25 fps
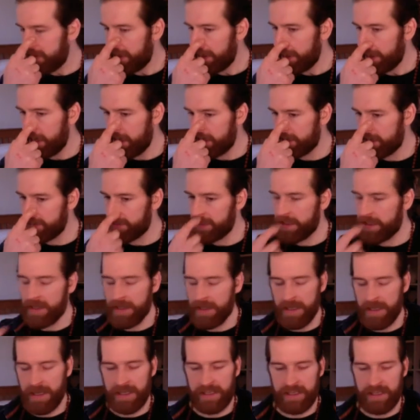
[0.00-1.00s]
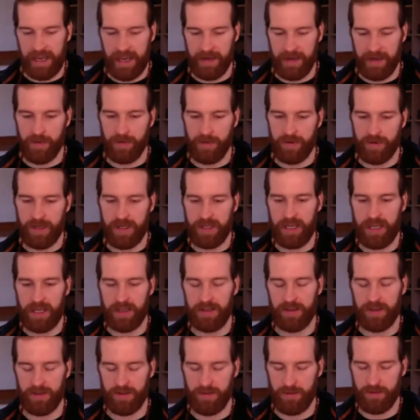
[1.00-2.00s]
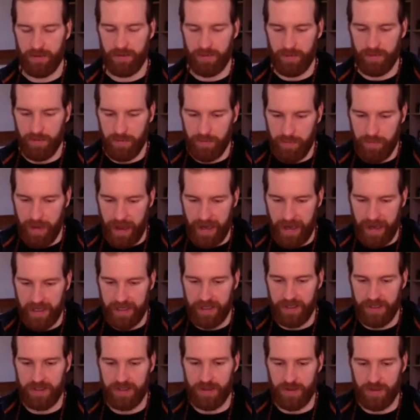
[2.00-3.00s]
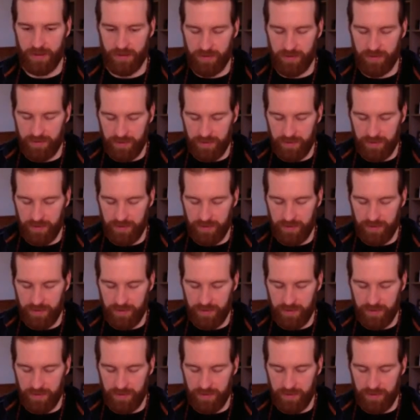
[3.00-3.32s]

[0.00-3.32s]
And Kambo can get you back into